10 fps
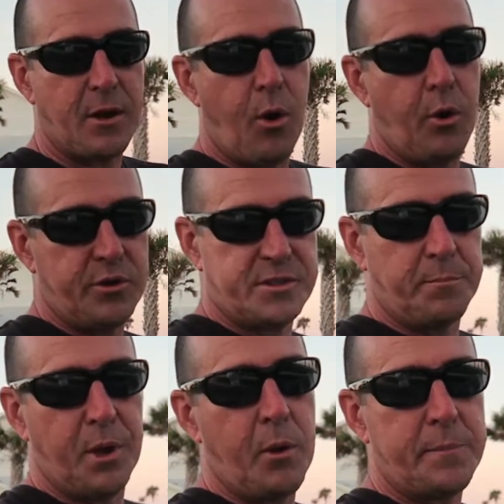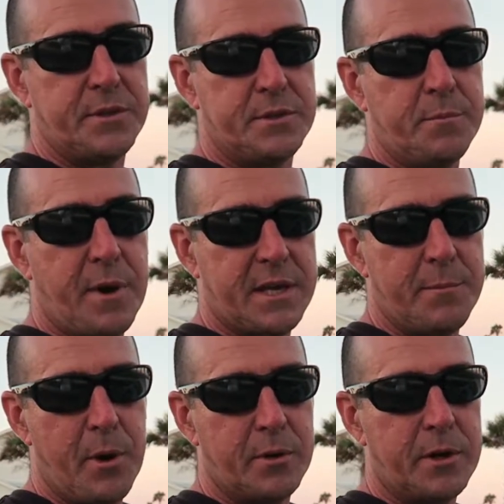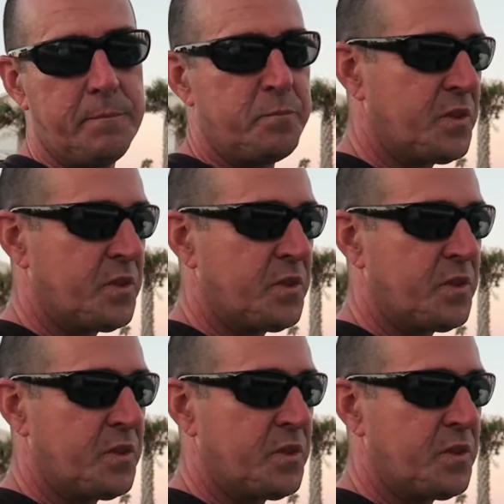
goal is to blow up the dune buggy motor,